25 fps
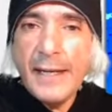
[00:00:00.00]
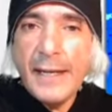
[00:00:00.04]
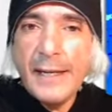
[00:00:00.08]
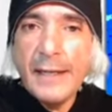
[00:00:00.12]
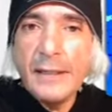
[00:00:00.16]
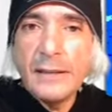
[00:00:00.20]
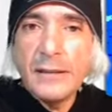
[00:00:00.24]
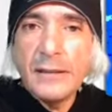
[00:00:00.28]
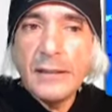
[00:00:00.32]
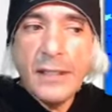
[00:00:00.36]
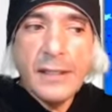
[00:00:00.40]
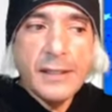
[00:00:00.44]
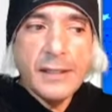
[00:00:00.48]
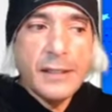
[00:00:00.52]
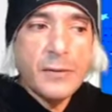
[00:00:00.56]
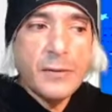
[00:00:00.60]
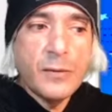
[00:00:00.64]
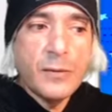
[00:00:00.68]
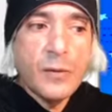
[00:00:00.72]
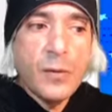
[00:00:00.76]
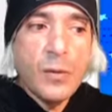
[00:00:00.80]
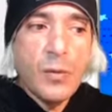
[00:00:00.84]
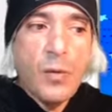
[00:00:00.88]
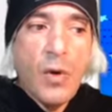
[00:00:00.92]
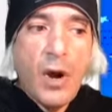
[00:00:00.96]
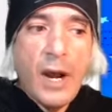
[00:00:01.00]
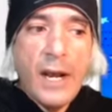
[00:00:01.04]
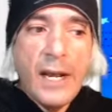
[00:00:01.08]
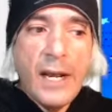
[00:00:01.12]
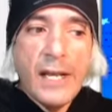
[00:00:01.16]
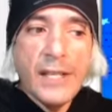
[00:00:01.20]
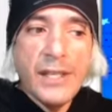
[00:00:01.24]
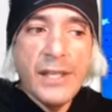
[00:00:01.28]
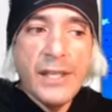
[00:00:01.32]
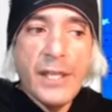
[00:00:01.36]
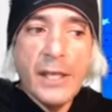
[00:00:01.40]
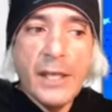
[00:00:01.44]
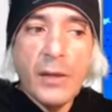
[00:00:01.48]
And I'll tell you why
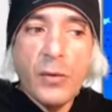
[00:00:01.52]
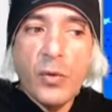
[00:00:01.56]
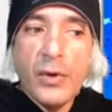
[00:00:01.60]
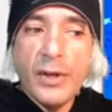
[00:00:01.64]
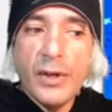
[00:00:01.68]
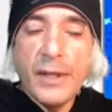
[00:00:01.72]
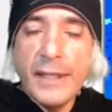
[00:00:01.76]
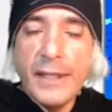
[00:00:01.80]
I think we're